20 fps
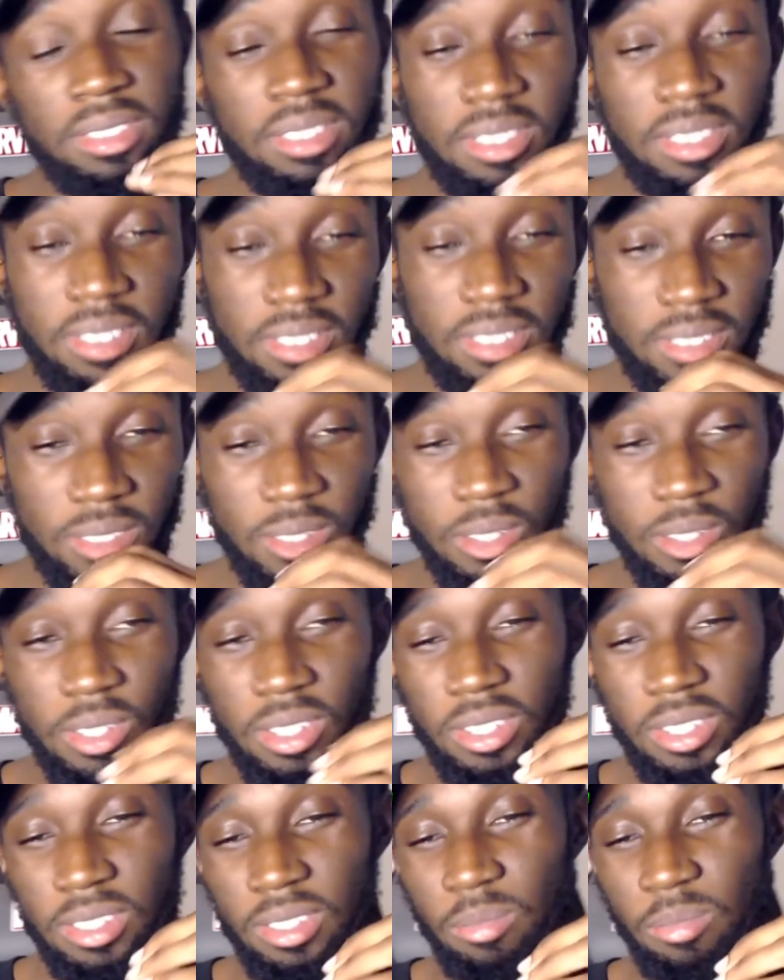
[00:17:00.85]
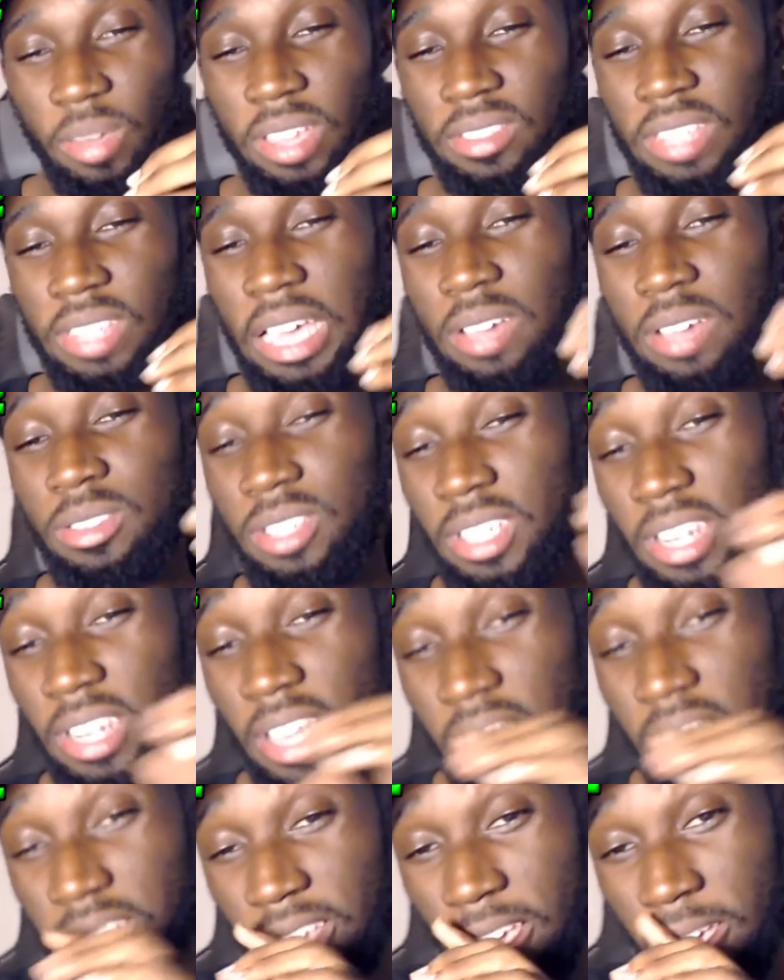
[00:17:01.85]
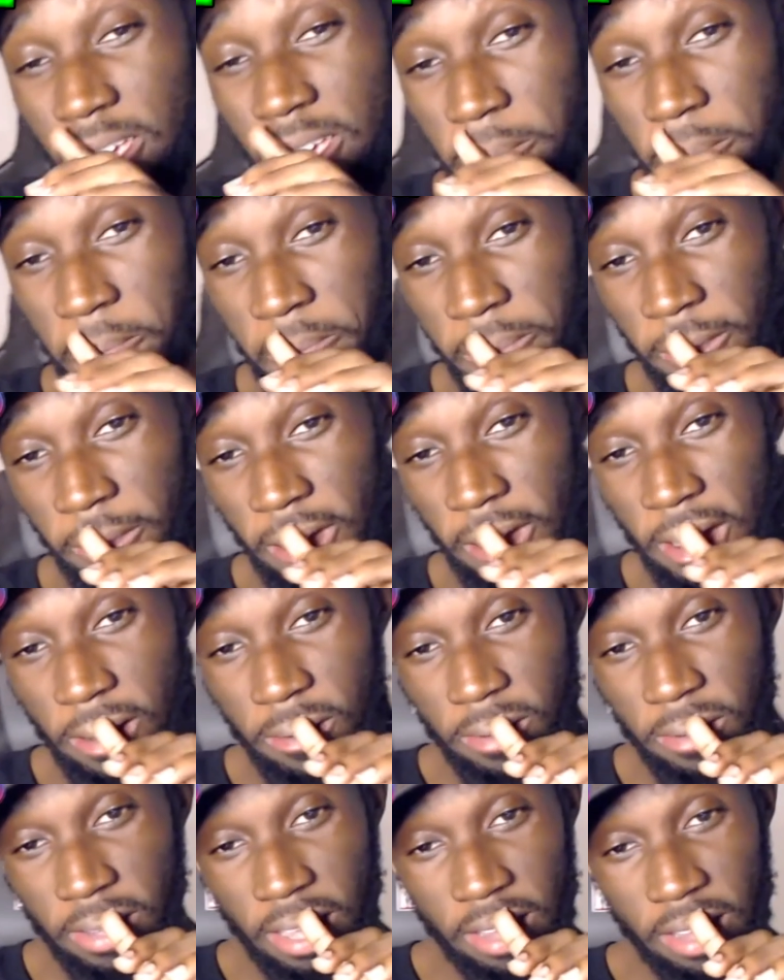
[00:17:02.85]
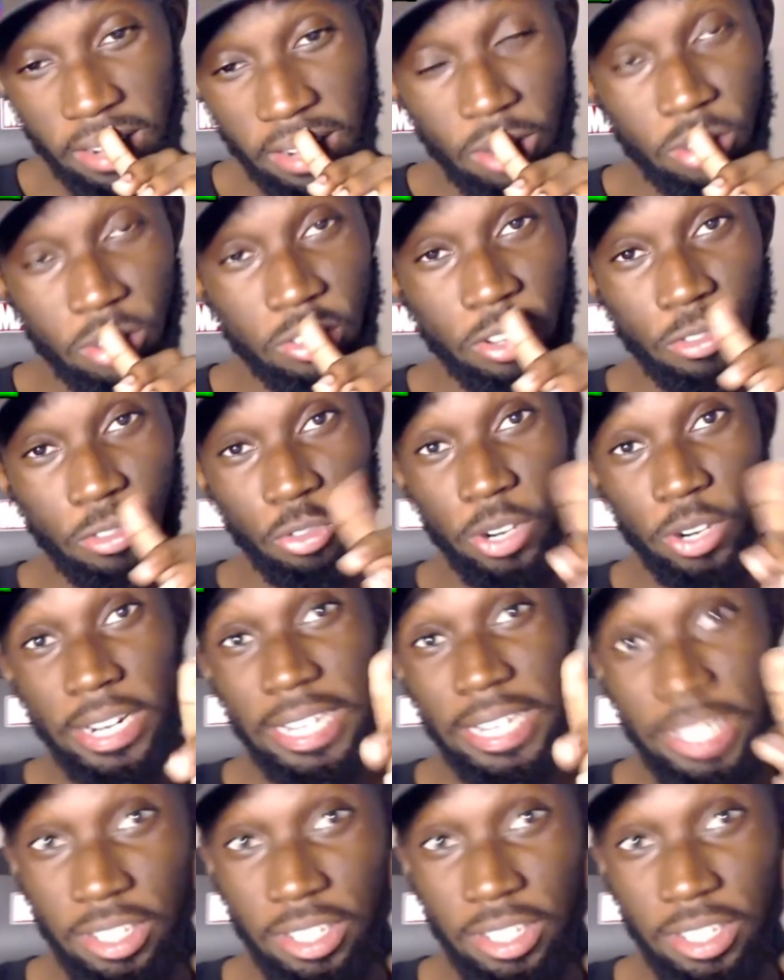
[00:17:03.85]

So basically, that was a good ass game. I ain't gonna cap. That was a really good